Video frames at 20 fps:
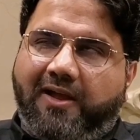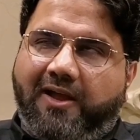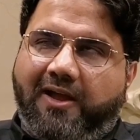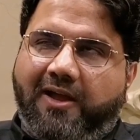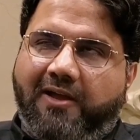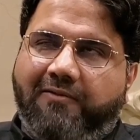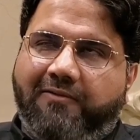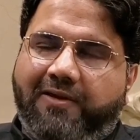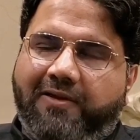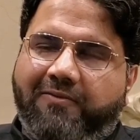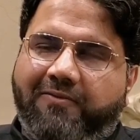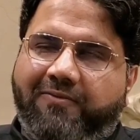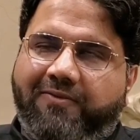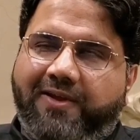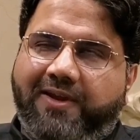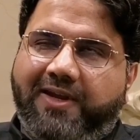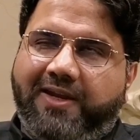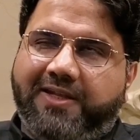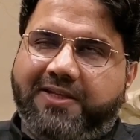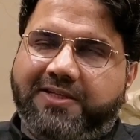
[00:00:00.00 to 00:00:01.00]
I will
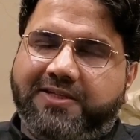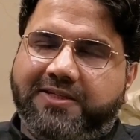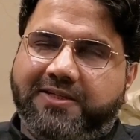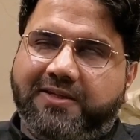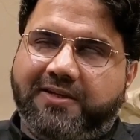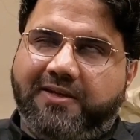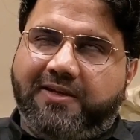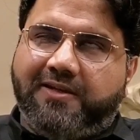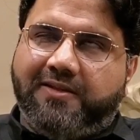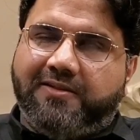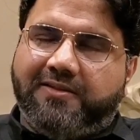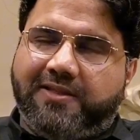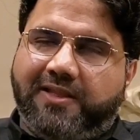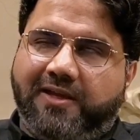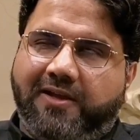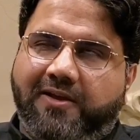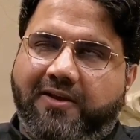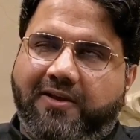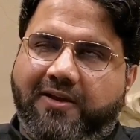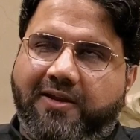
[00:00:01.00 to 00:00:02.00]
finish
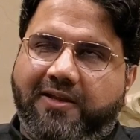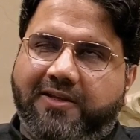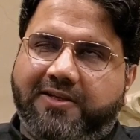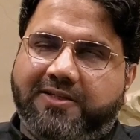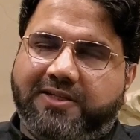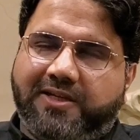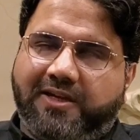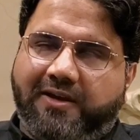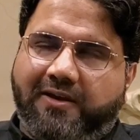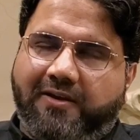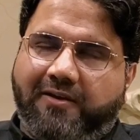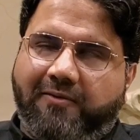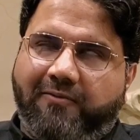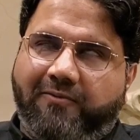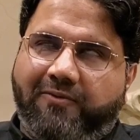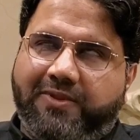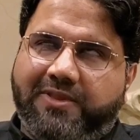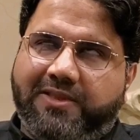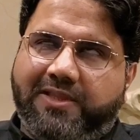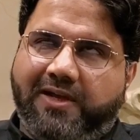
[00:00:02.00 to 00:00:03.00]
the creation
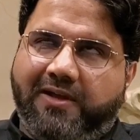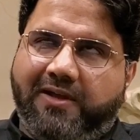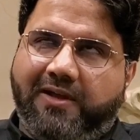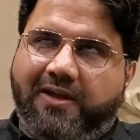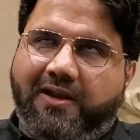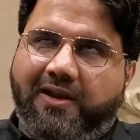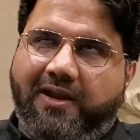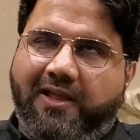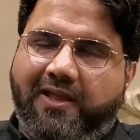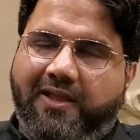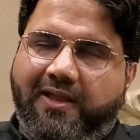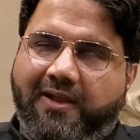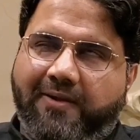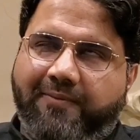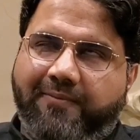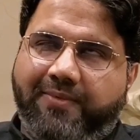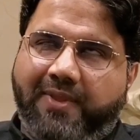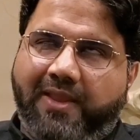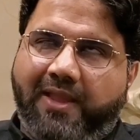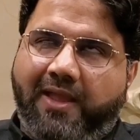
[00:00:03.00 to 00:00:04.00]
with the
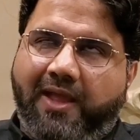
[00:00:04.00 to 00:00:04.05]
clay